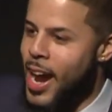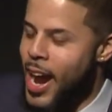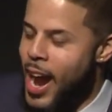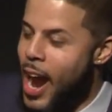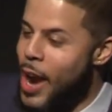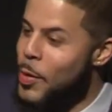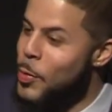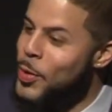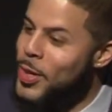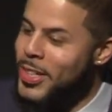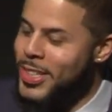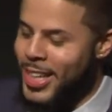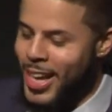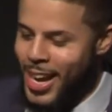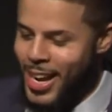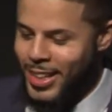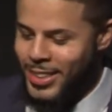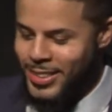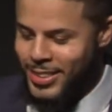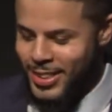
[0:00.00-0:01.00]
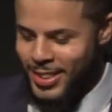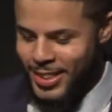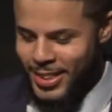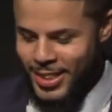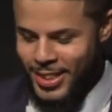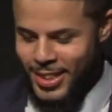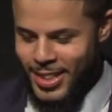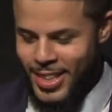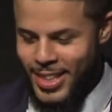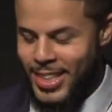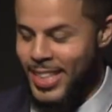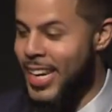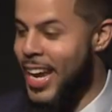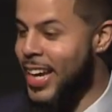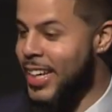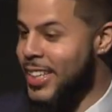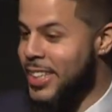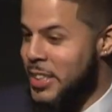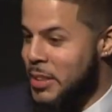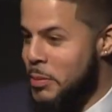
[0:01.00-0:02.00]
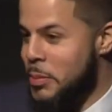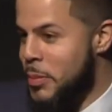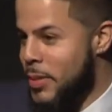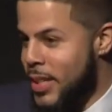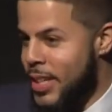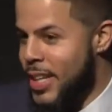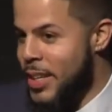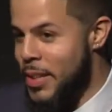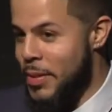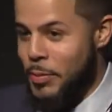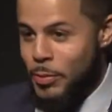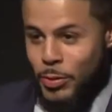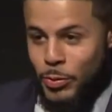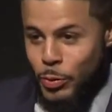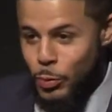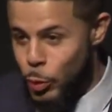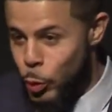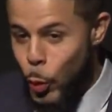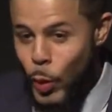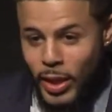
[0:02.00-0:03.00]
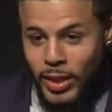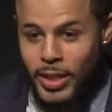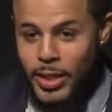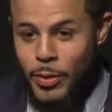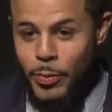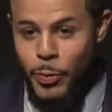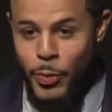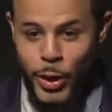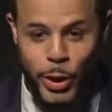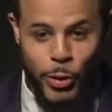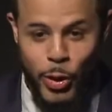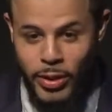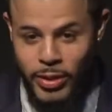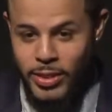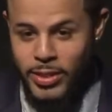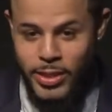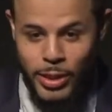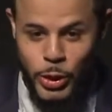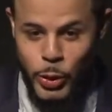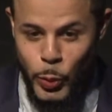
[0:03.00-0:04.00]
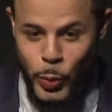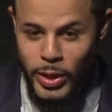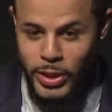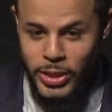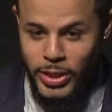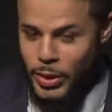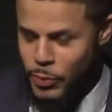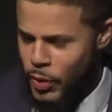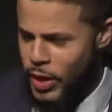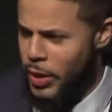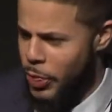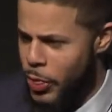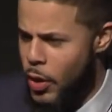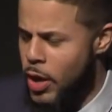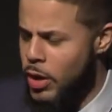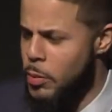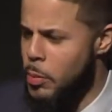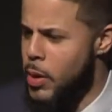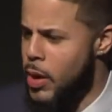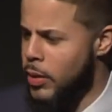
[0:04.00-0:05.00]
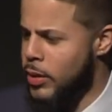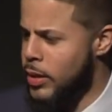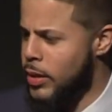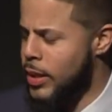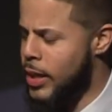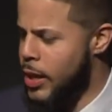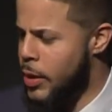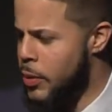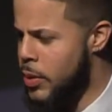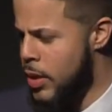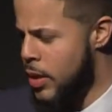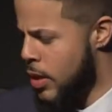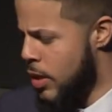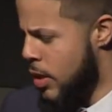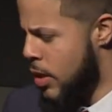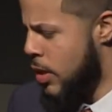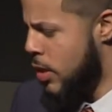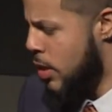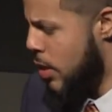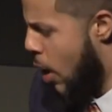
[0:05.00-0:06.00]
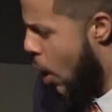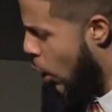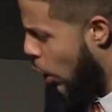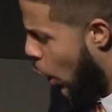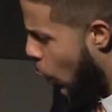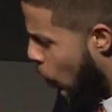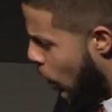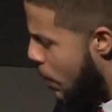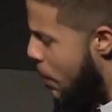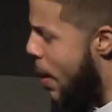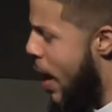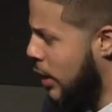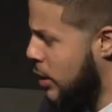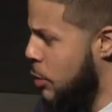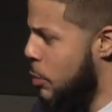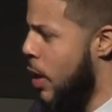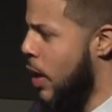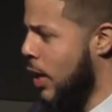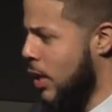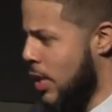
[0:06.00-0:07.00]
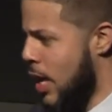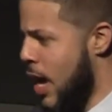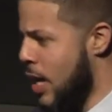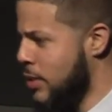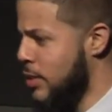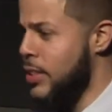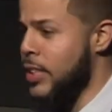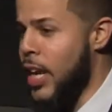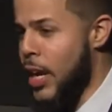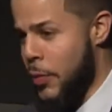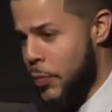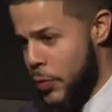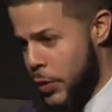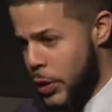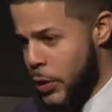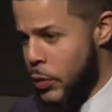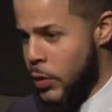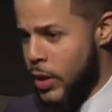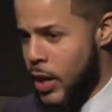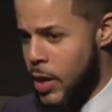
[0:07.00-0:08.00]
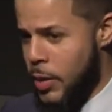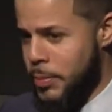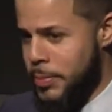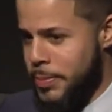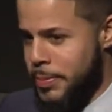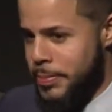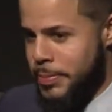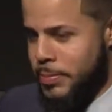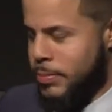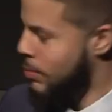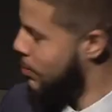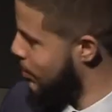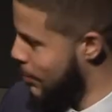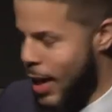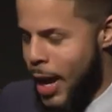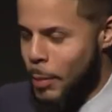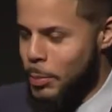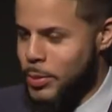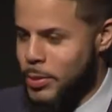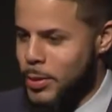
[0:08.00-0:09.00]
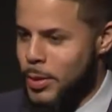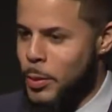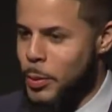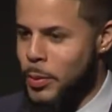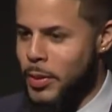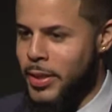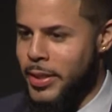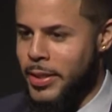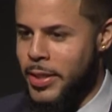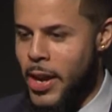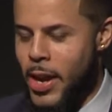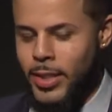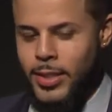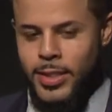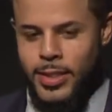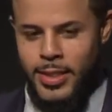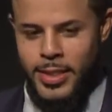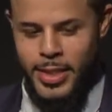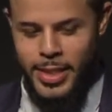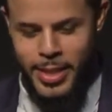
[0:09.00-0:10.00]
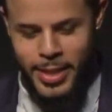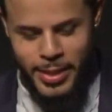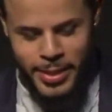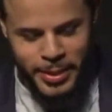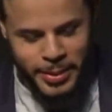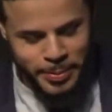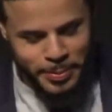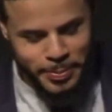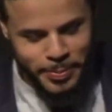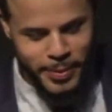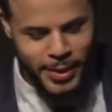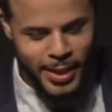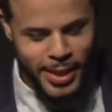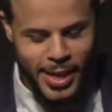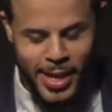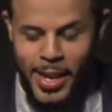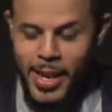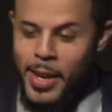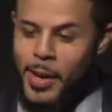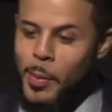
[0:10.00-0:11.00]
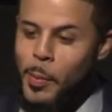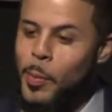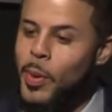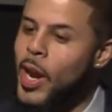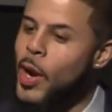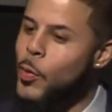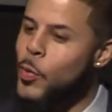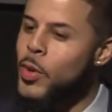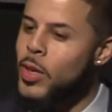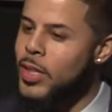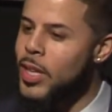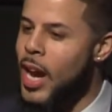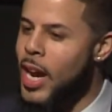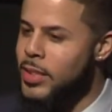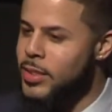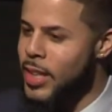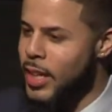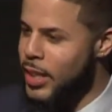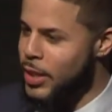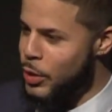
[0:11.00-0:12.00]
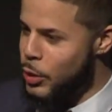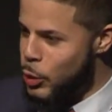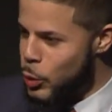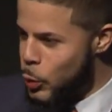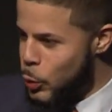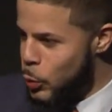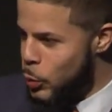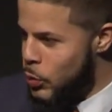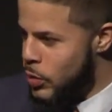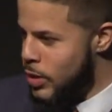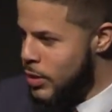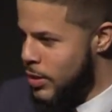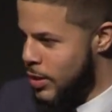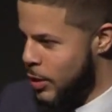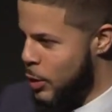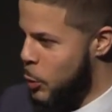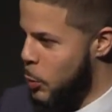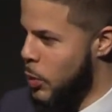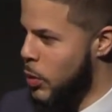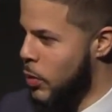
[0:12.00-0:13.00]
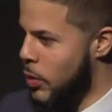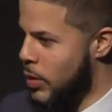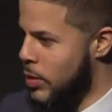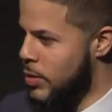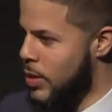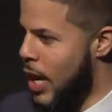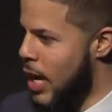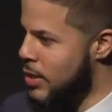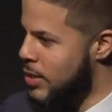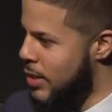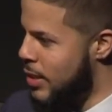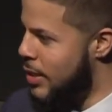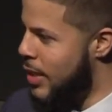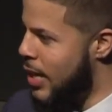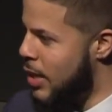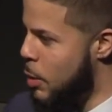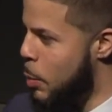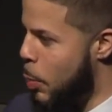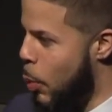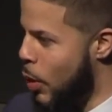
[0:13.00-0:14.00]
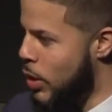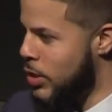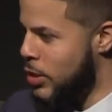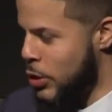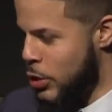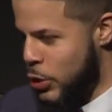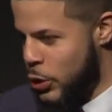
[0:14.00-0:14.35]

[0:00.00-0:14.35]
I realized that I could quickly figure out the situation if I thought about it. Now, on our way back to my class, did I figure it out? Absolutely not. But I realized I could use this experience as a data point to